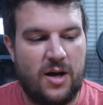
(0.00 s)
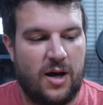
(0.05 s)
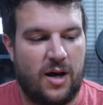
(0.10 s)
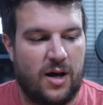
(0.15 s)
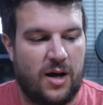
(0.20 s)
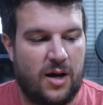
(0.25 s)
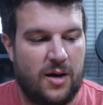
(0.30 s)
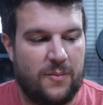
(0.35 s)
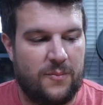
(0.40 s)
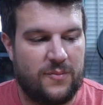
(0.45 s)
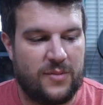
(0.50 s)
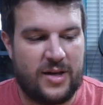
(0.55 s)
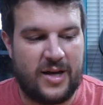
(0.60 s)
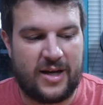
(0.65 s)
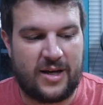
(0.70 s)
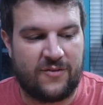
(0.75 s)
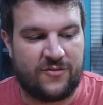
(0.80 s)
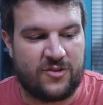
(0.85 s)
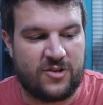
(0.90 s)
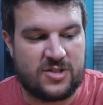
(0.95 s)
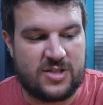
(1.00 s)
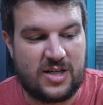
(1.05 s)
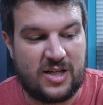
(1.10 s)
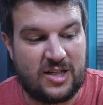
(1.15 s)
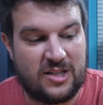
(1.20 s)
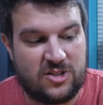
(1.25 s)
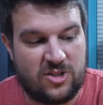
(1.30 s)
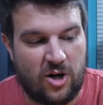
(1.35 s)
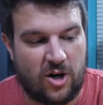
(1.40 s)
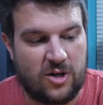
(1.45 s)
Heck, if there's any
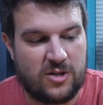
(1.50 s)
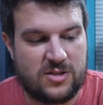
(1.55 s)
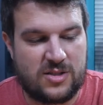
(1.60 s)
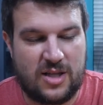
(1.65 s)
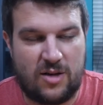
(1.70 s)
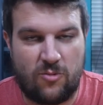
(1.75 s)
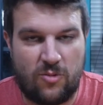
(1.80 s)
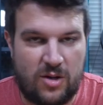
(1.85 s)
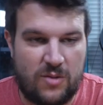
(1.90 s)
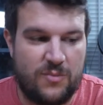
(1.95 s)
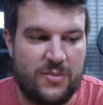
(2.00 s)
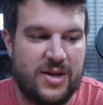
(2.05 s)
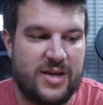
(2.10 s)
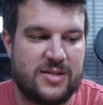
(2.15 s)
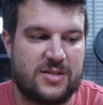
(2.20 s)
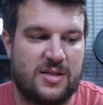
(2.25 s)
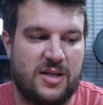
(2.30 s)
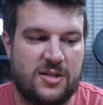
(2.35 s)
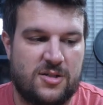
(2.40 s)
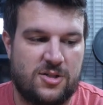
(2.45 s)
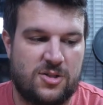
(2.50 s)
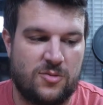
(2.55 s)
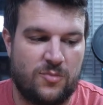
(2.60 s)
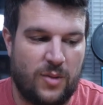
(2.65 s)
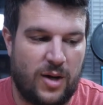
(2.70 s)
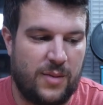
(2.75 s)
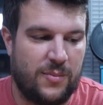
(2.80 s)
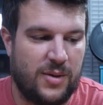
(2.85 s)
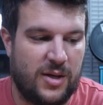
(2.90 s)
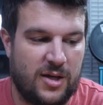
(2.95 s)
darts that we missed that you
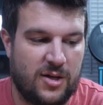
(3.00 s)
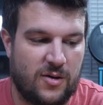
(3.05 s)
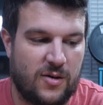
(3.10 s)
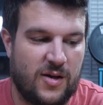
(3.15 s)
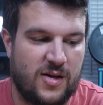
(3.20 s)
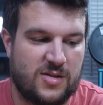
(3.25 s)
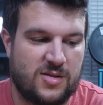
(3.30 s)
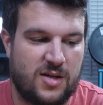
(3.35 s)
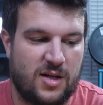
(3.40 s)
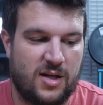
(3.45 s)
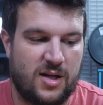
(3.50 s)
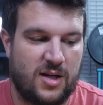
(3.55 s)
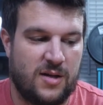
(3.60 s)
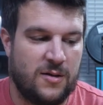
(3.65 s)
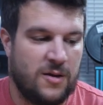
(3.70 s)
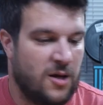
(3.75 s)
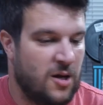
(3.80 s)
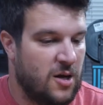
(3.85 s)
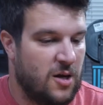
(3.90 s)
might be interested in,